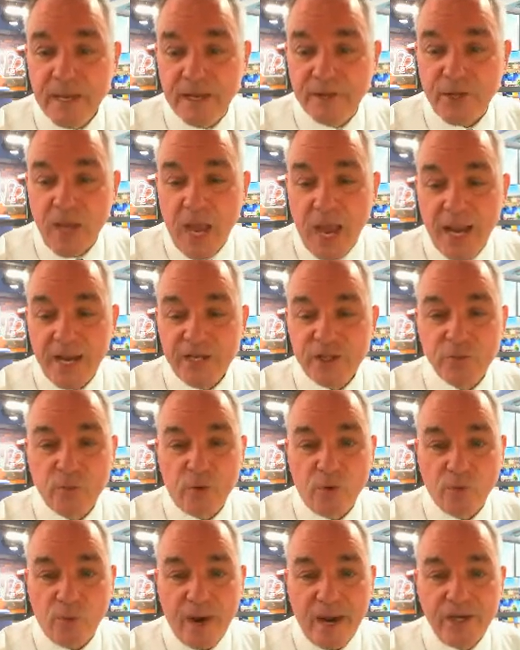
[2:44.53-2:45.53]
as highs
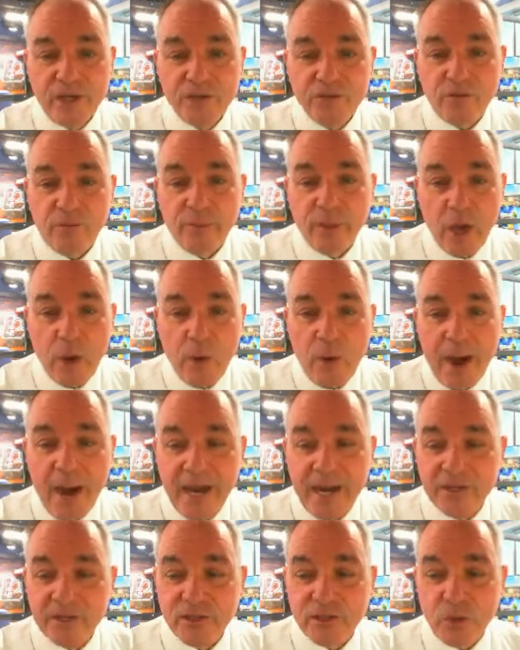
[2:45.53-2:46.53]
will range from the low
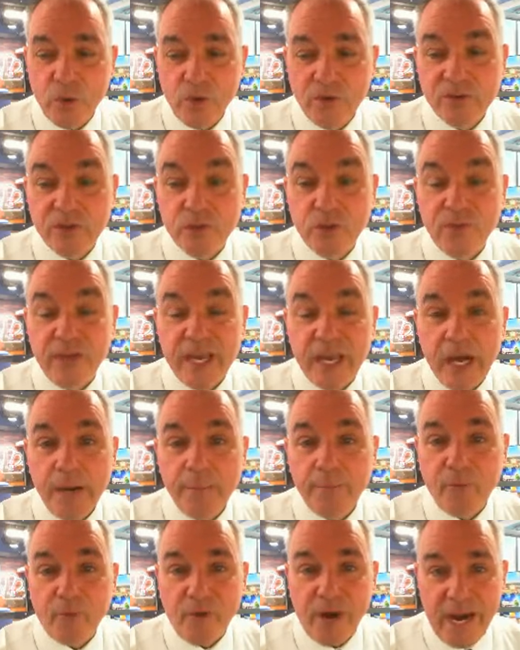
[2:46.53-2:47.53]
80s north to the
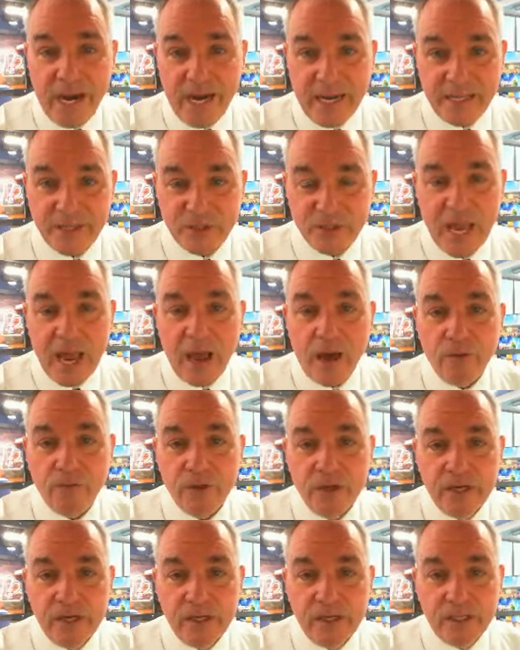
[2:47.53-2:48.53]
upper 80s south